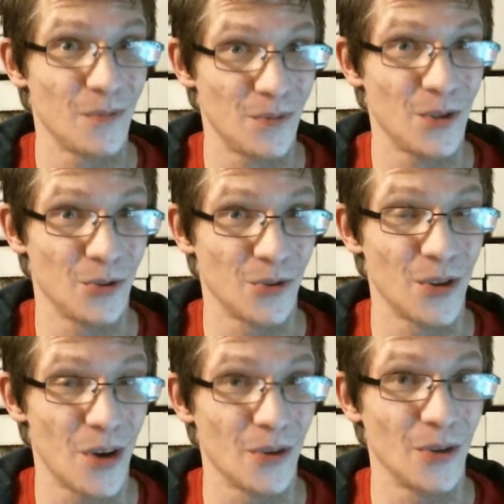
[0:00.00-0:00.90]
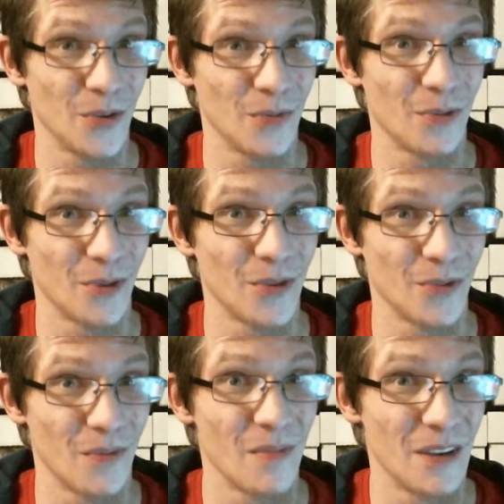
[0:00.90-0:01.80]
children on Earth with
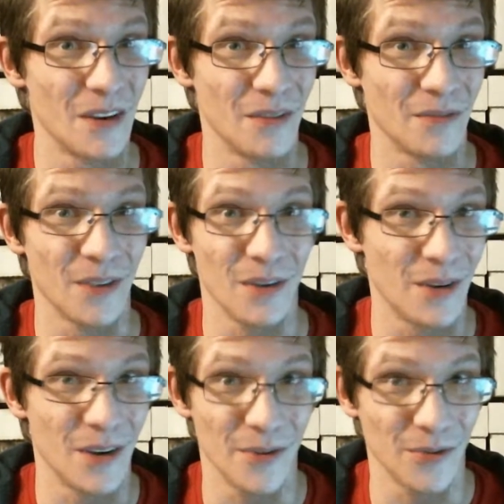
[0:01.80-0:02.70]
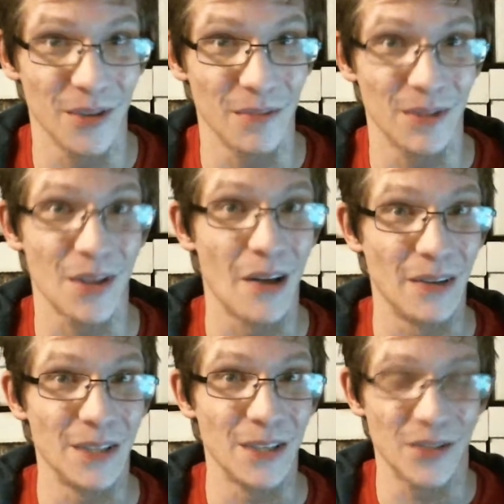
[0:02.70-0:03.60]
Earth women, if anybody knows Greek
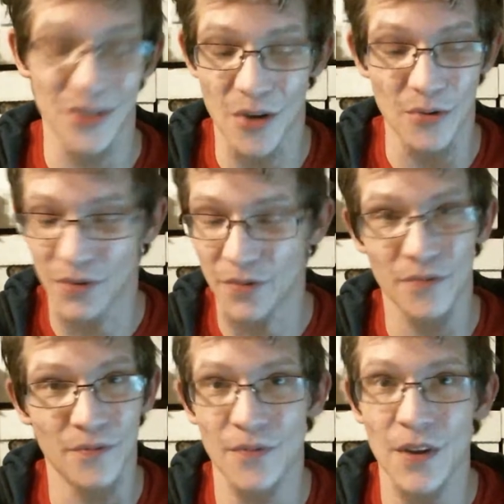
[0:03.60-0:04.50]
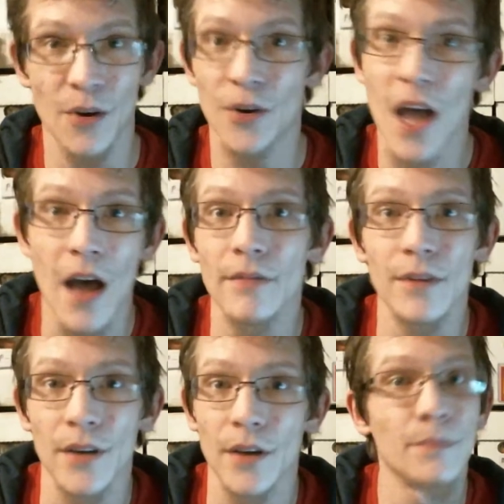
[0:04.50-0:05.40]
mythology. So her to have
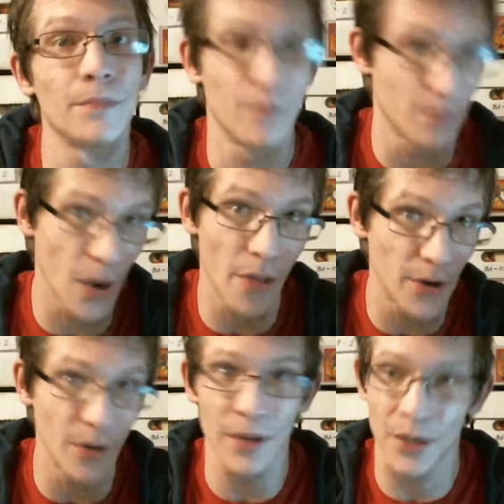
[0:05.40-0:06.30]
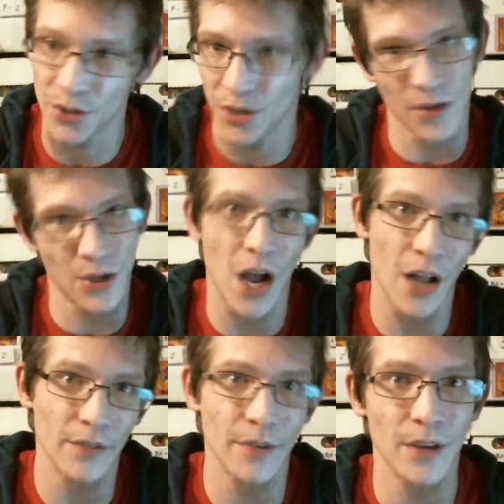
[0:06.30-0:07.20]
a brother, because she's a
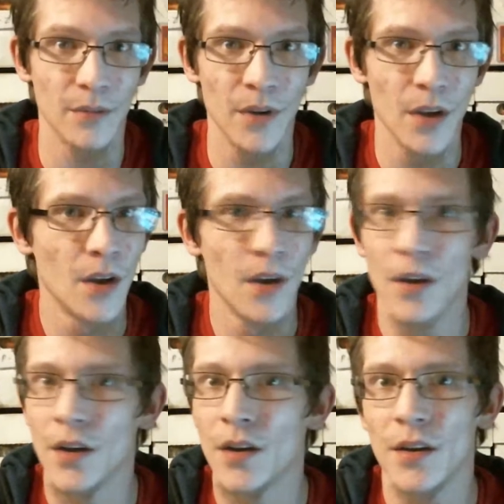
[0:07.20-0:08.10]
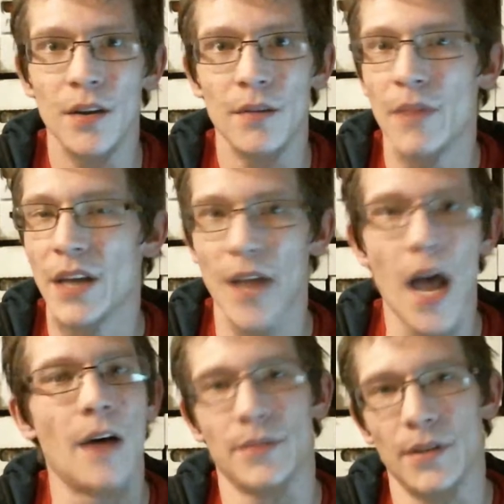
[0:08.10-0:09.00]
child of him, makes
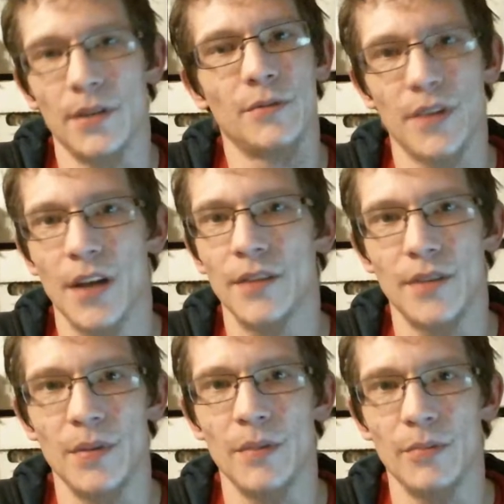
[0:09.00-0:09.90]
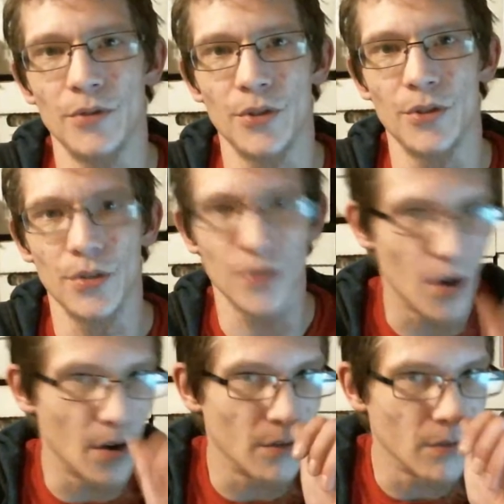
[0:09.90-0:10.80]
absolute sense, and people should just
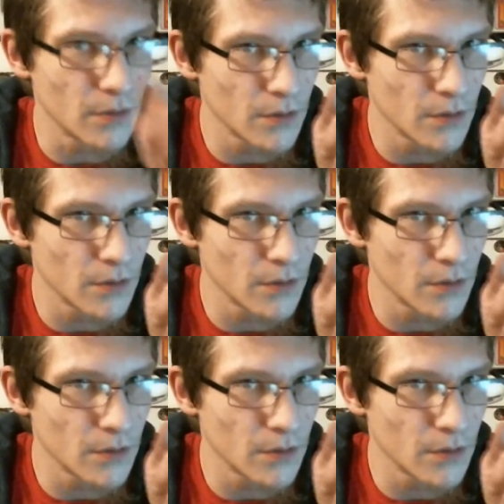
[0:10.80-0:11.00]
go